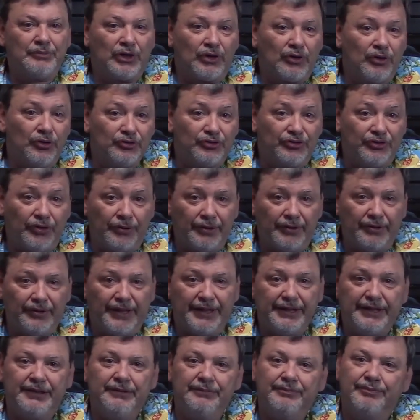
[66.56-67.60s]
your host Tony
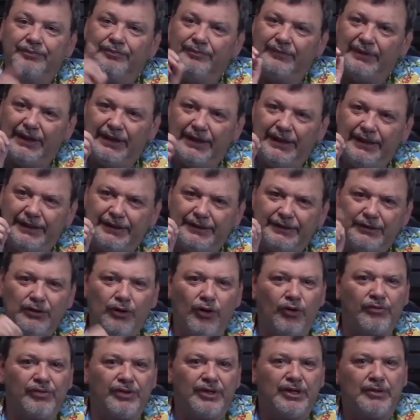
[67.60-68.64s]
Landy, and
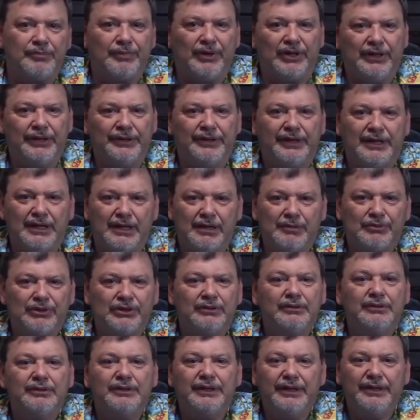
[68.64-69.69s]
over there behind the
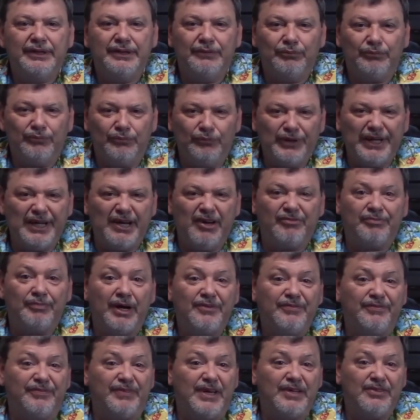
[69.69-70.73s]
camera, it, we have
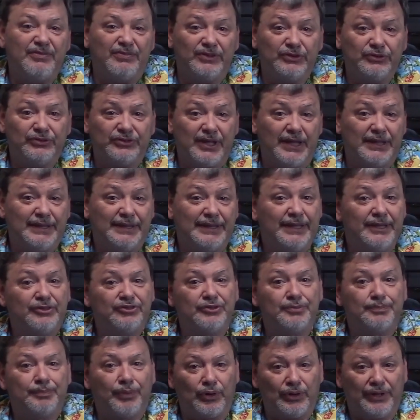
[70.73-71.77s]
my faithful sidekick
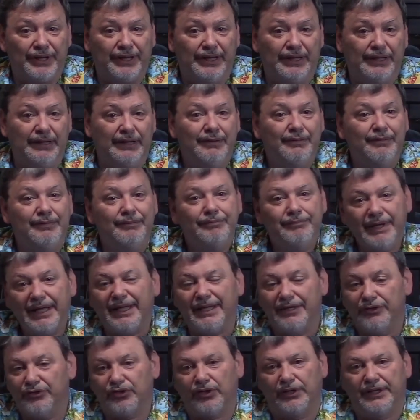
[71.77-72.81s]
Sparky,
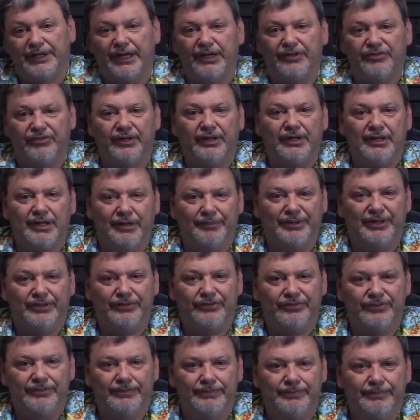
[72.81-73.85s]
making sarcastic
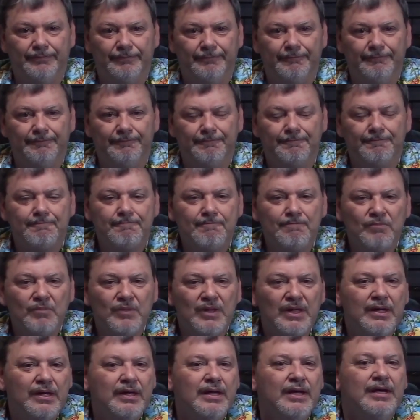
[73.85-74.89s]
comments.
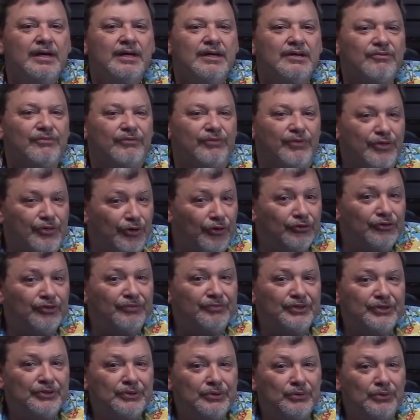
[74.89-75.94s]
For those
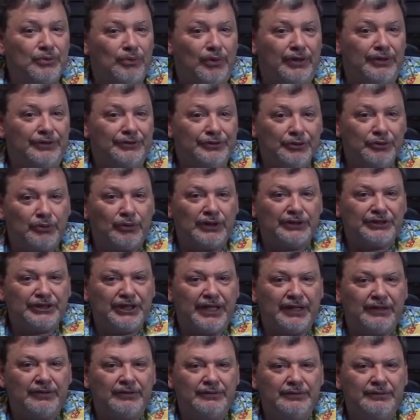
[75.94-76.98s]
of you who are new to our
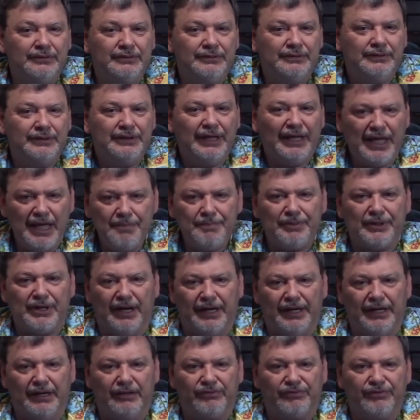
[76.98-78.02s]
channel, keep an
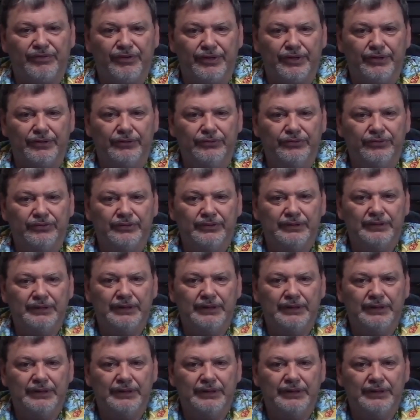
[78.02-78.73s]
eye out for those.